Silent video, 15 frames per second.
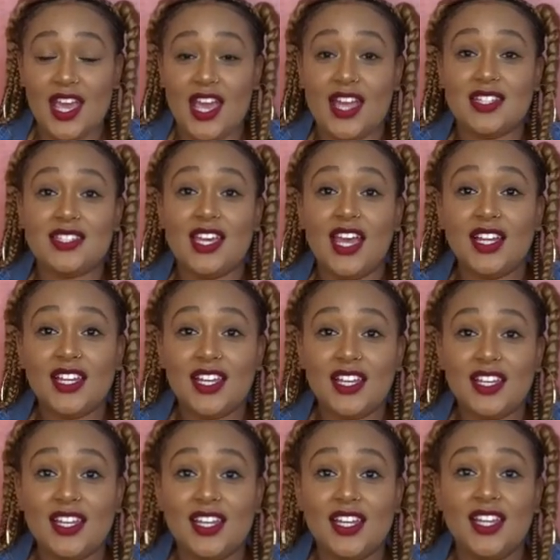and
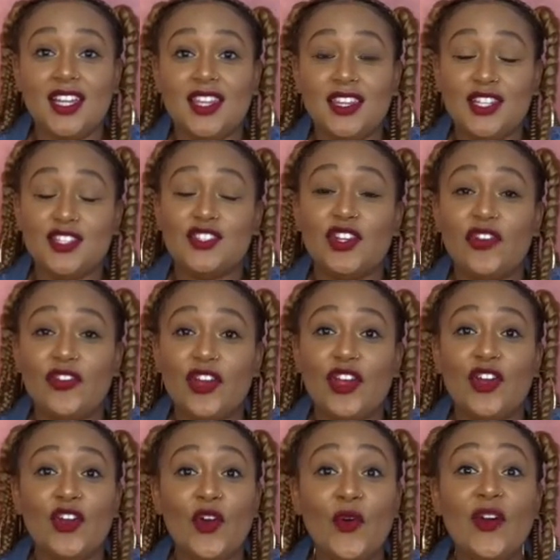telling the servant,
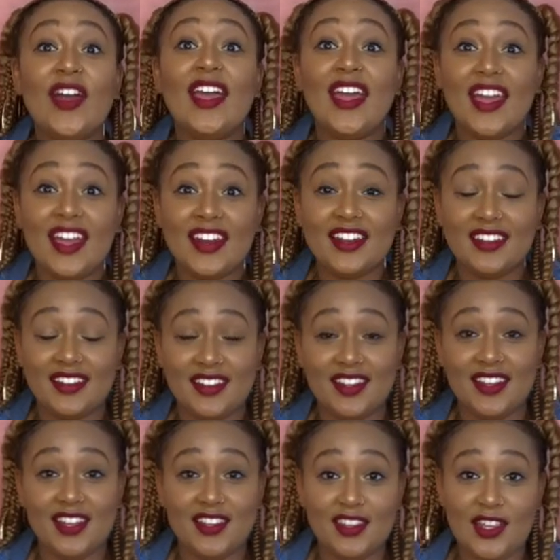go ahead,
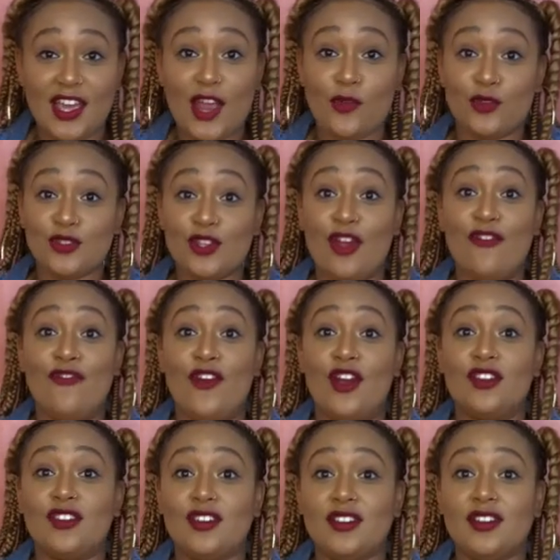the arrows are
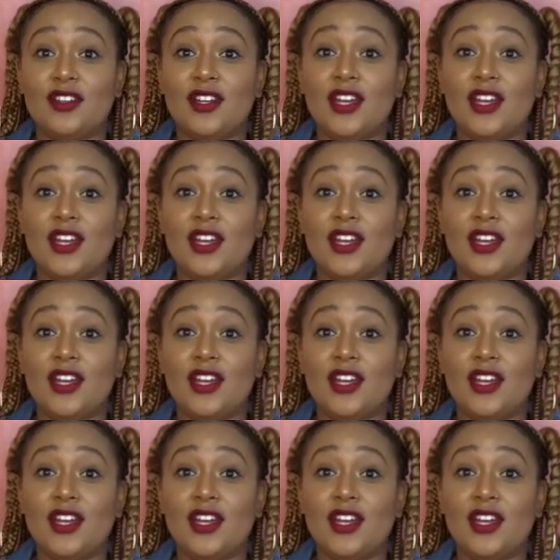farther,